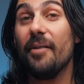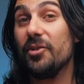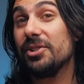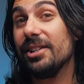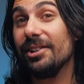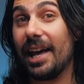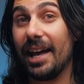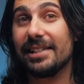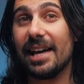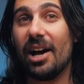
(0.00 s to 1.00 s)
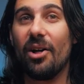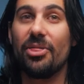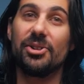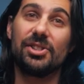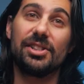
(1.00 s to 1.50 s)
If you still can't tell,
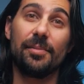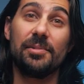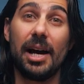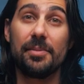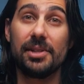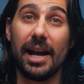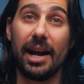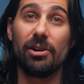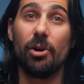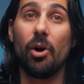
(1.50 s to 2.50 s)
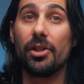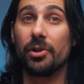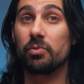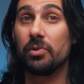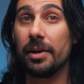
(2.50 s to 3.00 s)
there's sometimes an arrow on
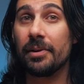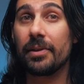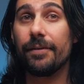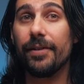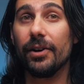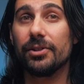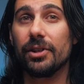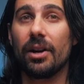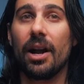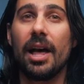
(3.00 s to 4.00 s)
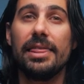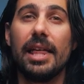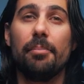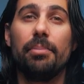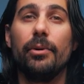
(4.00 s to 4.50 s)
the rim of the filter
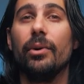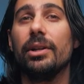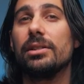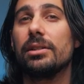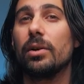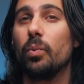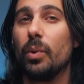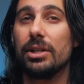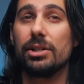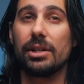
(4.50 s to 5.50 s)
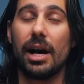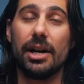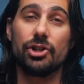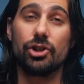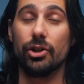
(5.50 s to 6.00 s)
that points to which
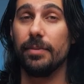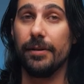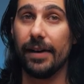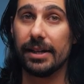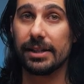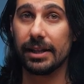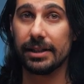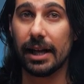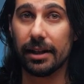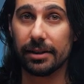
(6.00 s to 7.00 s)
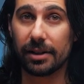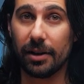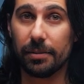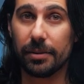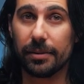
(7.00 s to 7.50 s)
side should be facing the
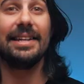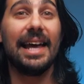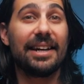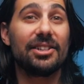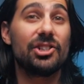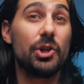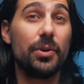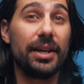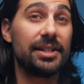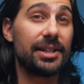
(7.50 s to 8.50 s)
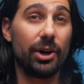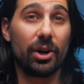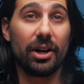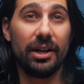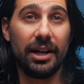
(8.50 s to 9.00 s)
telescope. Next, two things that
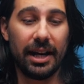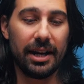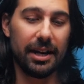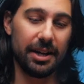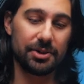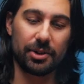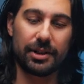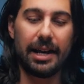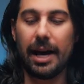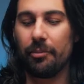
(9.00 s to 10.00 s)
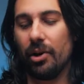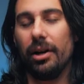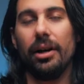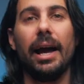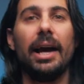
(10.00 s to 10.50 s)
you're gonna need is your
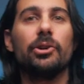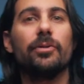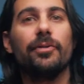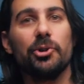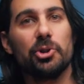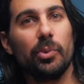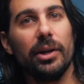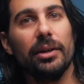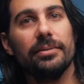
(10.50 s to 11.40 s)
camera and your filter wheel.